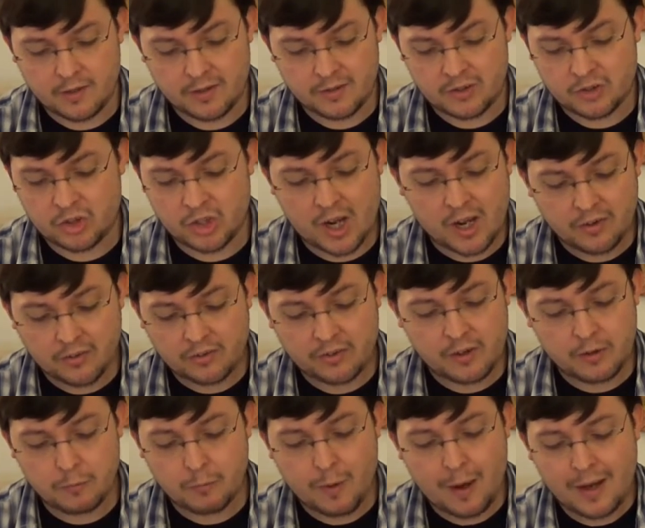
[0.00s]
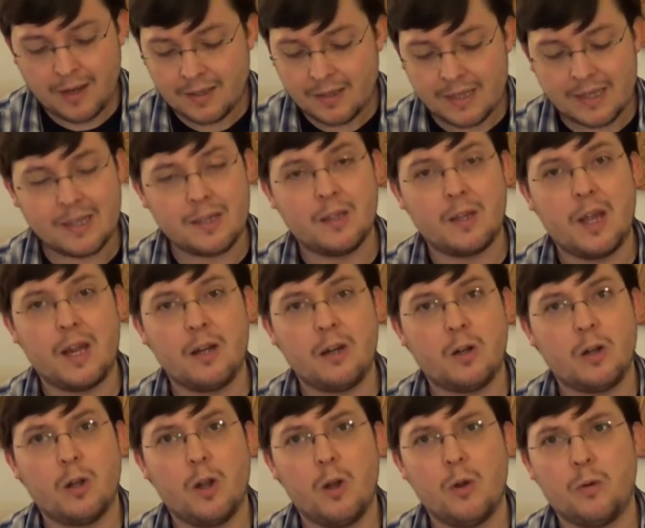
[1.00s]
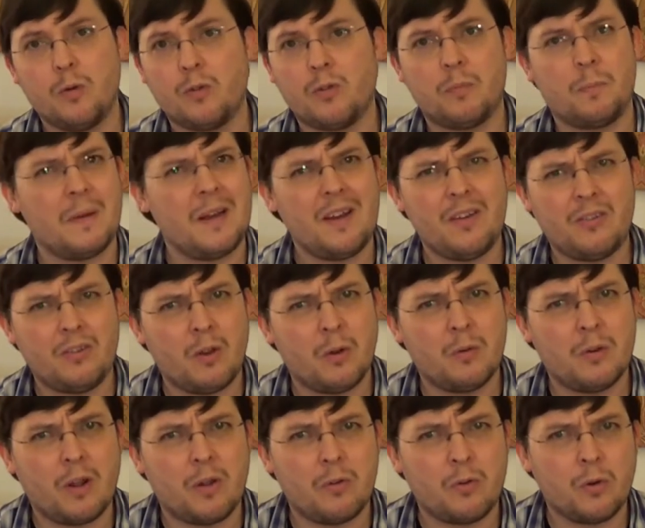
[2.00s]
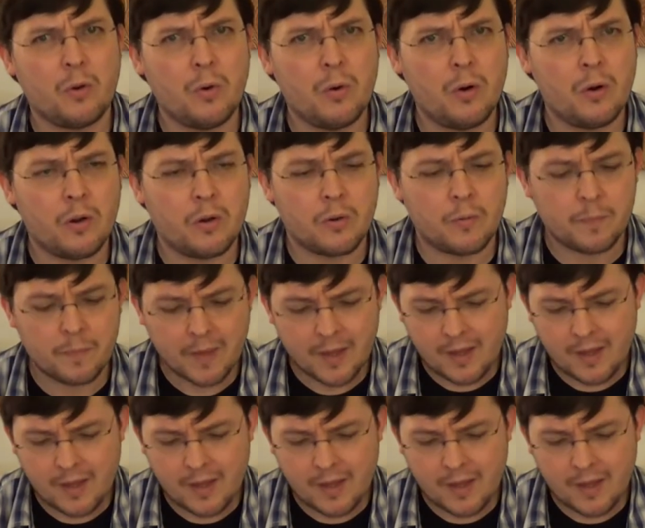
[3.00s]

John C. Reilly, Glenn Close, Benicio del Toro.